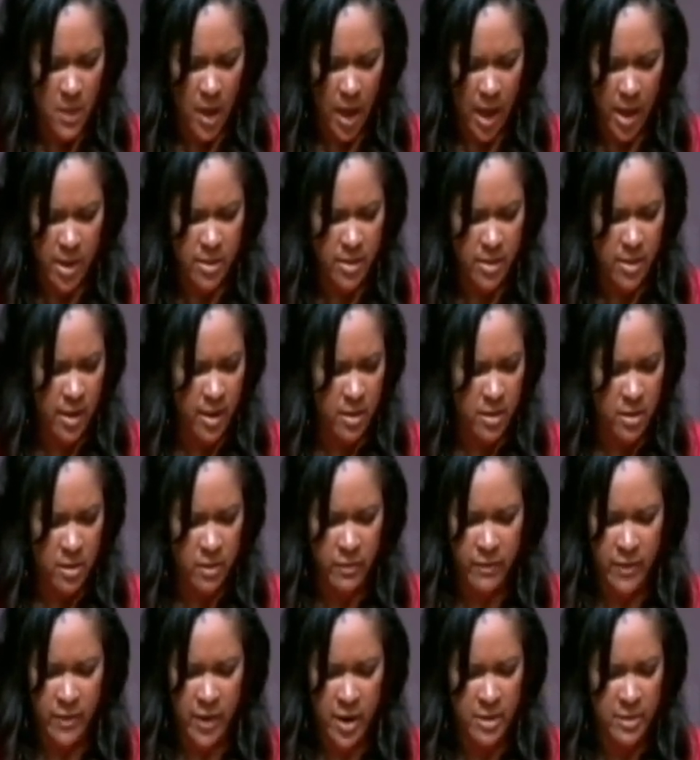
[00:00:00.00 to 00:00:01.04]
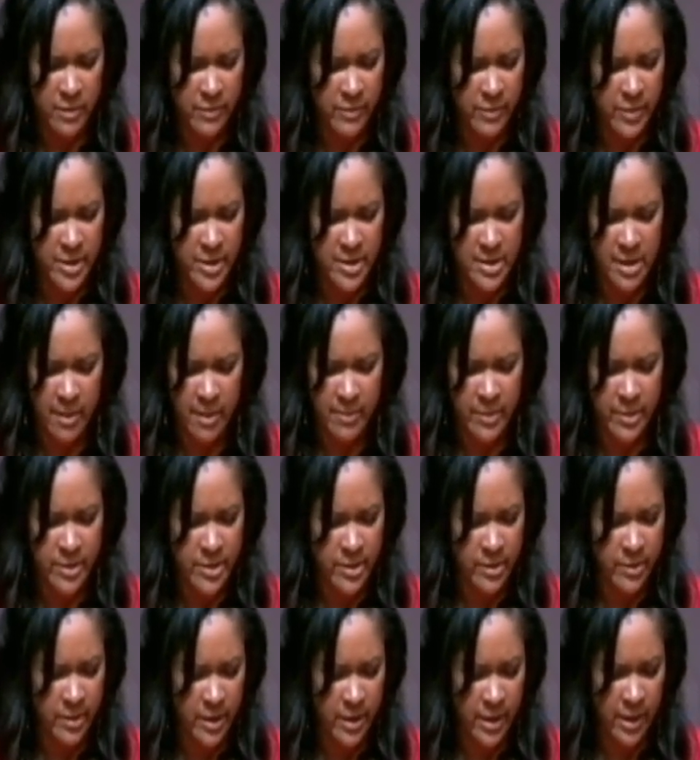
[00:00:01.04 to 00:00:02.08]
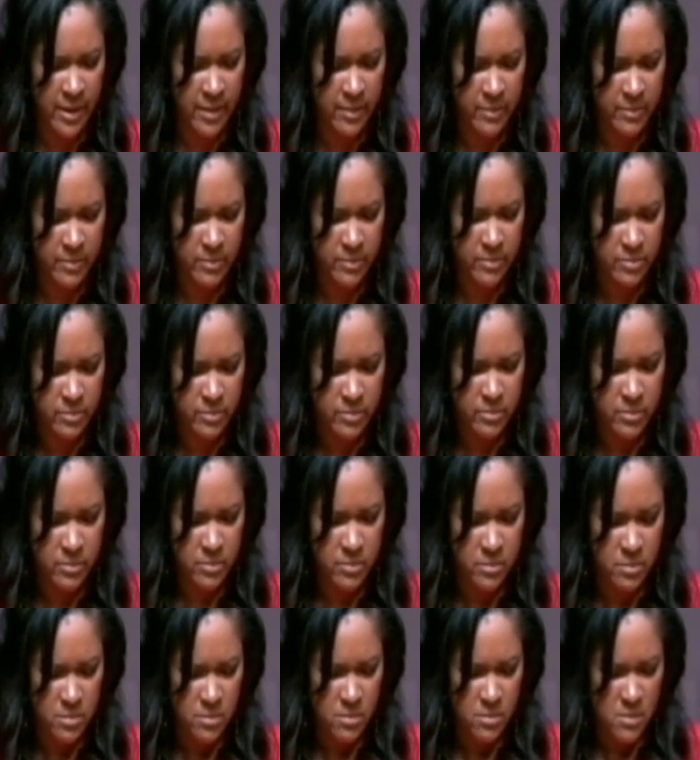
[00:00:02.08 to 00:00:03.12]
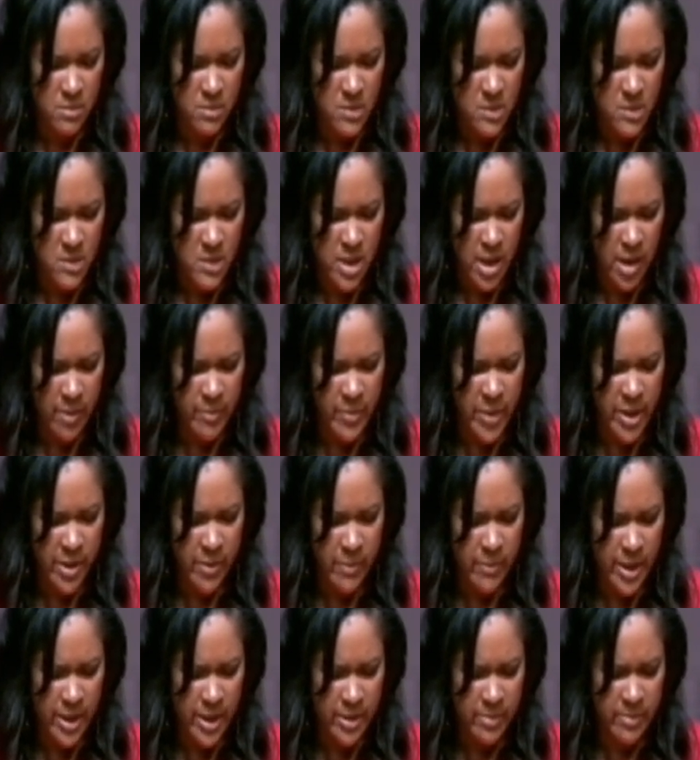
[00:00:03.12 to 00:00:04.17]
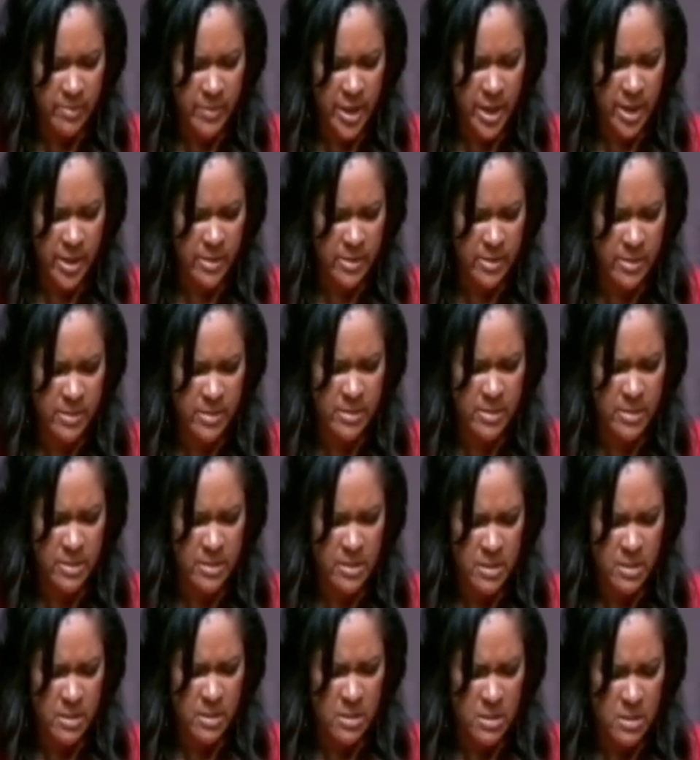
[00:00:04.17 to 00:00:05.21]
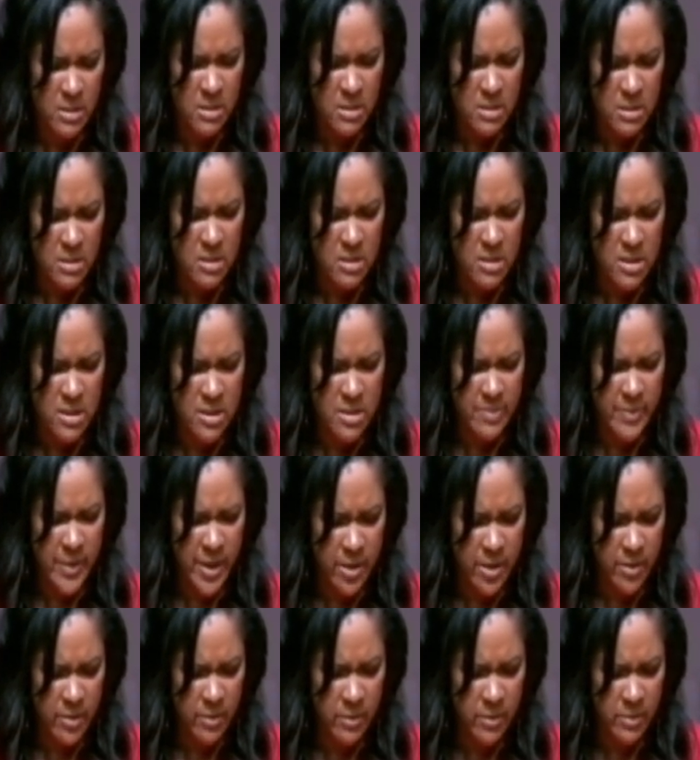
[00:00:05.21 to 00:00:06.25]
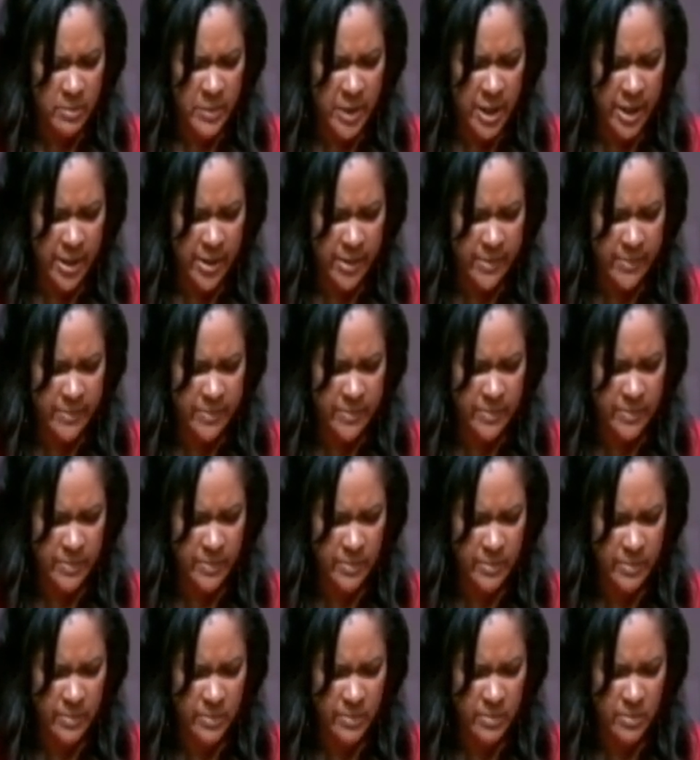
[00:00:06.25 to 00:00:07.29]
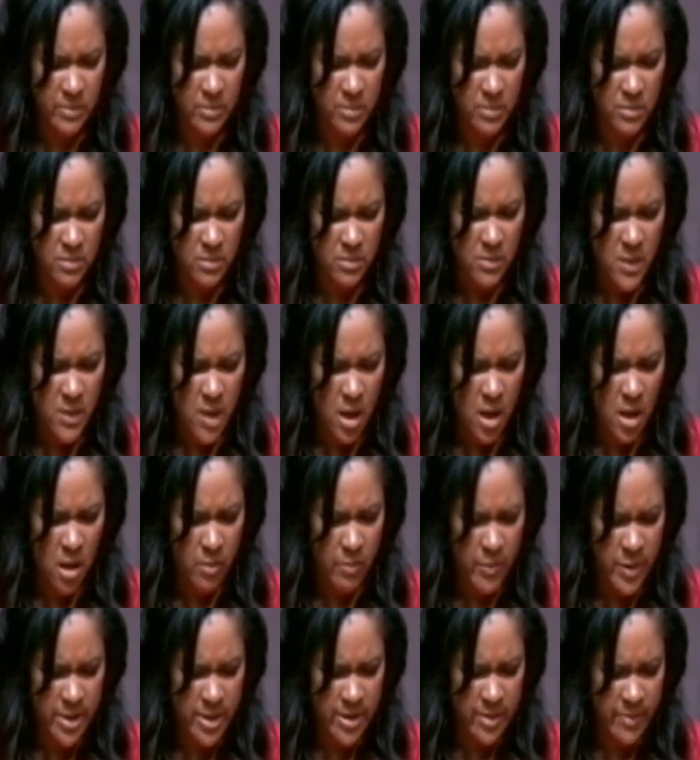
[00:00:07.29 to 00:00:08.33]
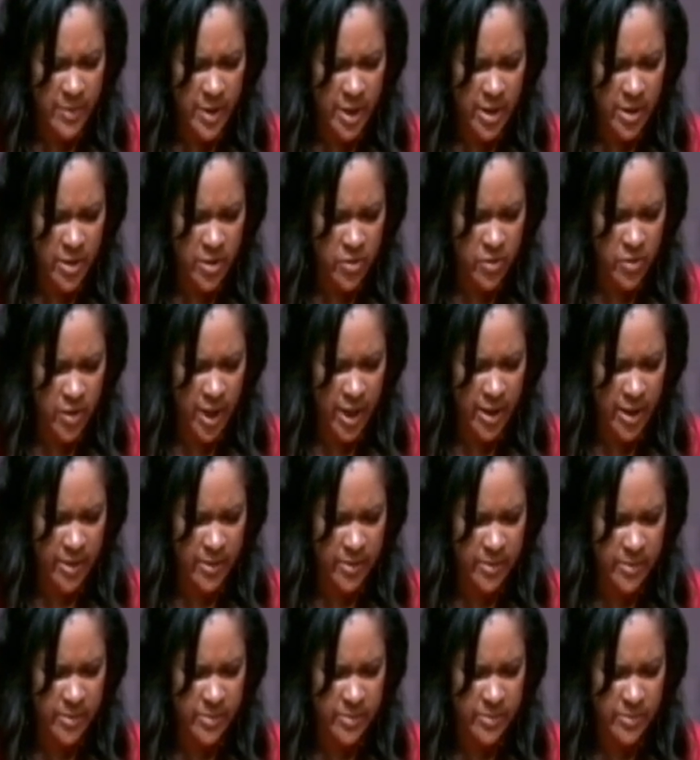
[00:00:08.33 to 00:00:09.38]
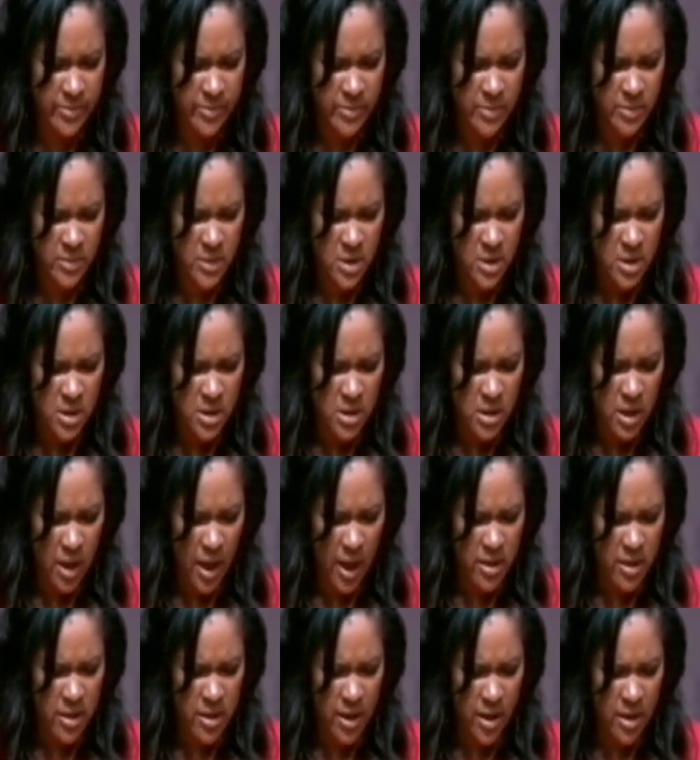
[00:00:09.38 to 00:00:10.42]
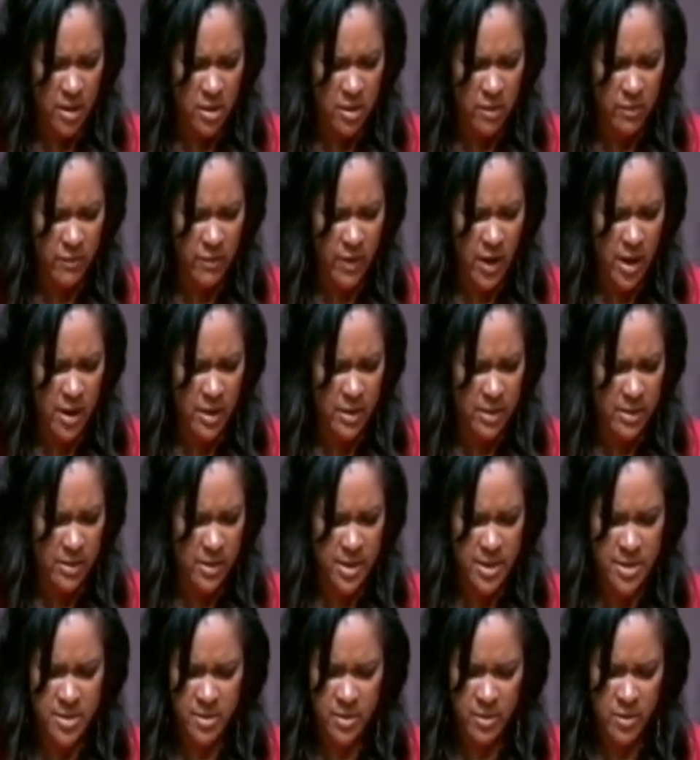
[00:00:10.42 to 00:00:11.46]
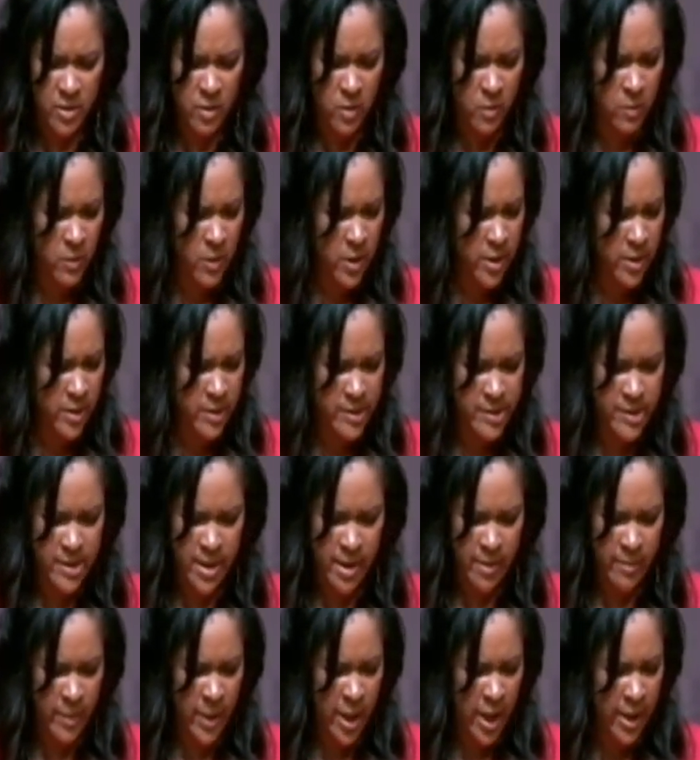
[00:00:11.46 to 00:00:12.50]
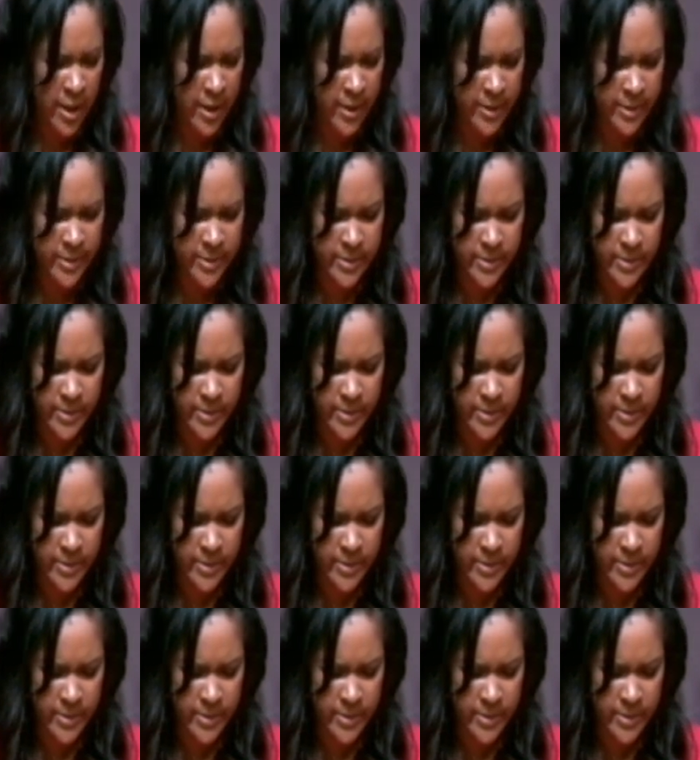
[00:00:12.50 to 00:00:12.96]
I thank you, Father, for this opportunity. Now be with me. Speak through me. Help it to penetrate. I thank you, Father. These are your words, not mine.